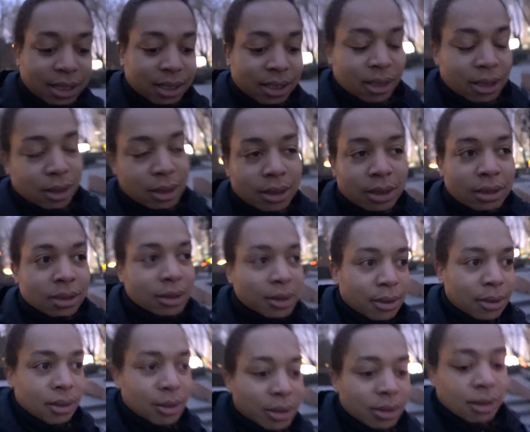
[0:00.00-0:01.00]

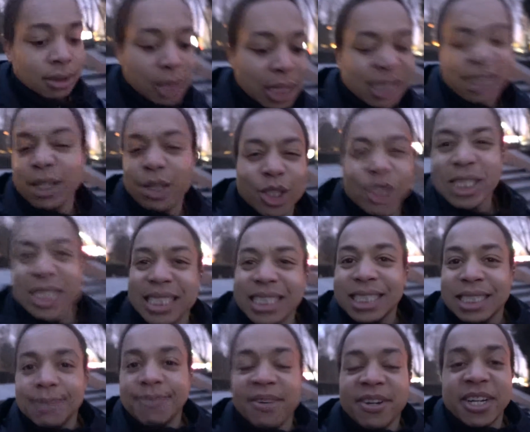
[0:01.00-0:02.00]
I don't know, it just didn't
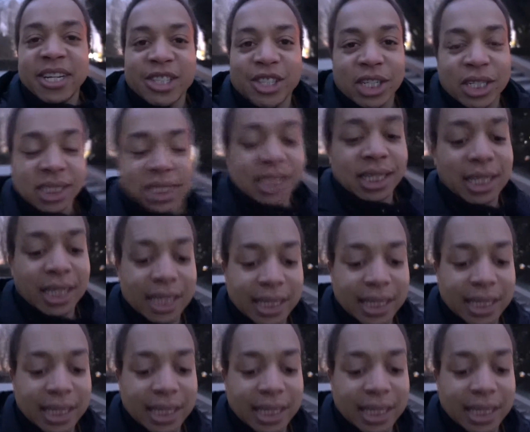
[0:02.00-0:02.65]
seem very interesting.